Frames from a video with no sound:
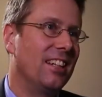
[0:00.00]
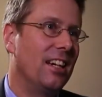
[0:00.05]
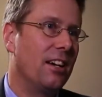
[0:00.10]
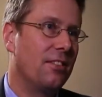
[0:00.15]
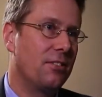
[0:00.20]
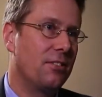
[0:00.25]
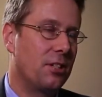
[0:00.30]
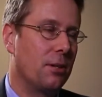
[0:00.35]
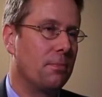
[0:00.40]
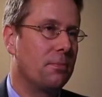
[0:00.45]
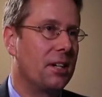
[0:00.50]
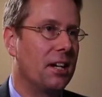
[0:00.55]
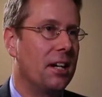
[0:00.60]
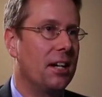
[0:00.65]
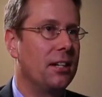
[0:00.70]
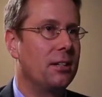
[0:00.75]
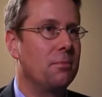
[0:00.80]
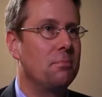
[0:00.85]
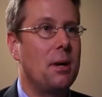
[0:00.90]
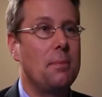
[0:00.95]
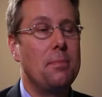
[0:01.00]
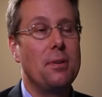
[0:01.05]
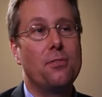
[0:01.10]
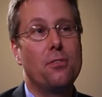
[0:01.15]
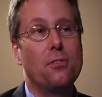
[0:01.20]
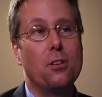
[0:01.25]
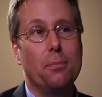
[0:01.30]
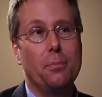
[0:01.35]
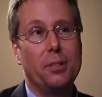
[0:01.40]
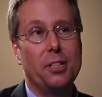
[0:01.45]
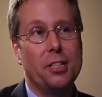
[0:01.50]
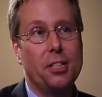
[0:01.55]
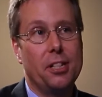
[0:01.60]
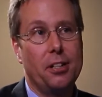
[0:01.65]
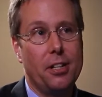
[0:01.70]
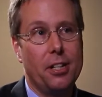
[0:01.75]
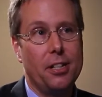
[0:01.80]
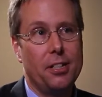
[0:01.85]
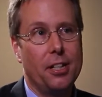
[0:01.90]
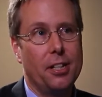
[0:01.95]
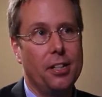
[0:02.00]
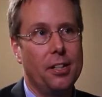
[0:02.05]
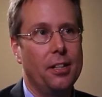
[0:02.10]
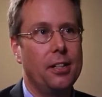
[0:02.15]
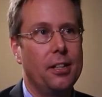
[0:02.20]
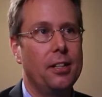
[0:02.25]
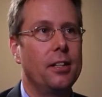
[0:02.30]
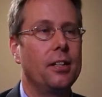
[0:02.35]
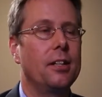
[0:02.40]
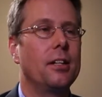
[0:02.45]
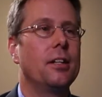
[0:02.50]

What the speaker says: of some kind, maybe for a missionary agenda,